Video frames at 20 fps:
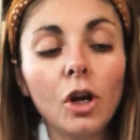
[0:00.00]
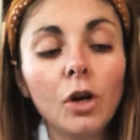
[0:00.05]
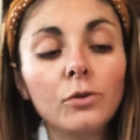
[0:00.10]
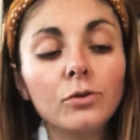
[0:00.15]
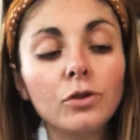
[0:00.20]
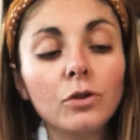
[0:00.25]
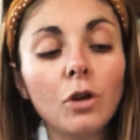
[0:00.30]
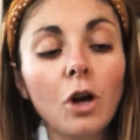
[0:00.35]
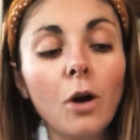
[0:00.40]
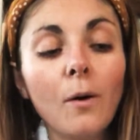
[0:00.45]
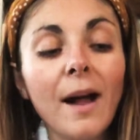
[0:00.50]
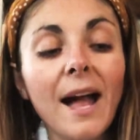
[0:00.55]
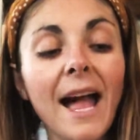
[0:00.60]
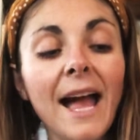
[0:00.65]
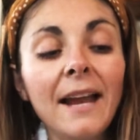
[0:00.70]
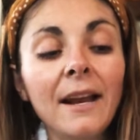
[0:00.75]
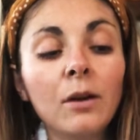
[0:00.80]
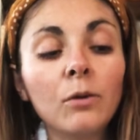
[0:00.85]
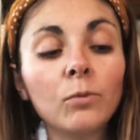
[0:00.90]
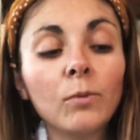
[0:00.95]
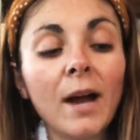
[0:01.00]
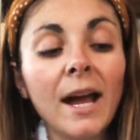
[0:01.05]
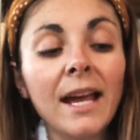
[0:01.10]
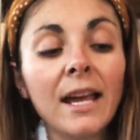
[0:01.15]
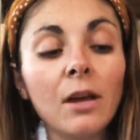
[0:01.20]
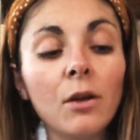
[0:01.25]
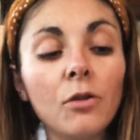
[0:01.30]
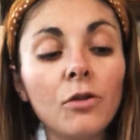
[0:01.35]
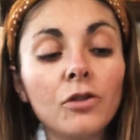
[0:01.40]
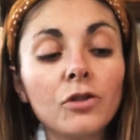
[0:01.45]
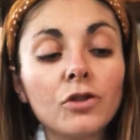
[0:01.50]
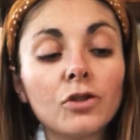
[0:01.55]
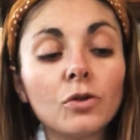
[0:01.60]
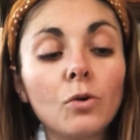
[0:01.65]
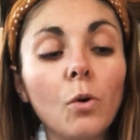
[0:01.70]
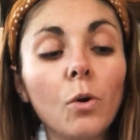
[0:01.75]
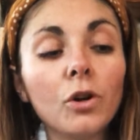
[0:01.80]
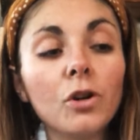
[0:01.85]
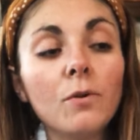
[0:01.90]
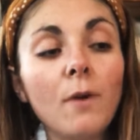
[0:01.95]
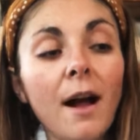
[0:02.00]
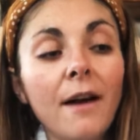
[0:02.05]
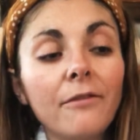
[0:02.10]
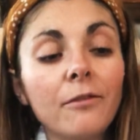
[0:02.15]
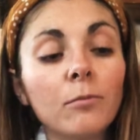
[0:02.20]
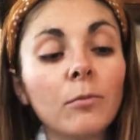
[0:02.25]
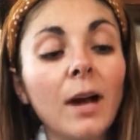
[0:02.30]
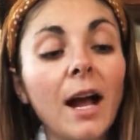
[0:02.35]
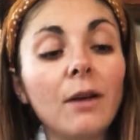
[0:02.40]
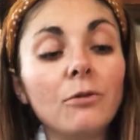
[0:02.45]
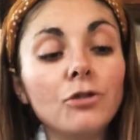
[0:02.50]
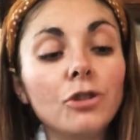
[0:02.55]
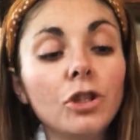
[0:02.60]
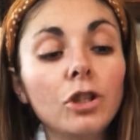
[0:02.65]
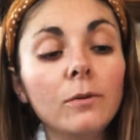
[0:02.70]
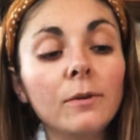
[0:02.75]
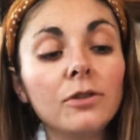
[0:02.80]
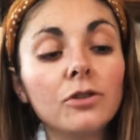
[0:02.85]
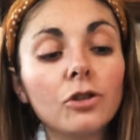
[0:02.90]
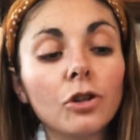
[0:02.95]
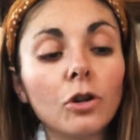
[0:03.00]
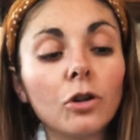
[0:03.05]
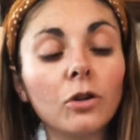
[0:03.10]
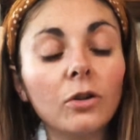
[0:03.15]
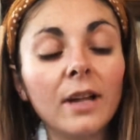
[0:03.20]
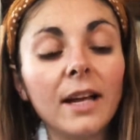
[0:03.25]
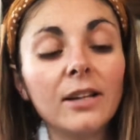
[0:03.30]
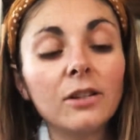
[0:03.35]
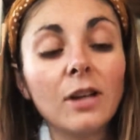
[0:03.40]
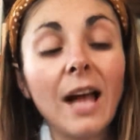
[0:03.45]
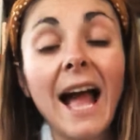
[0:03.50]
So go ahead and write the score you got from round 2 and circle it.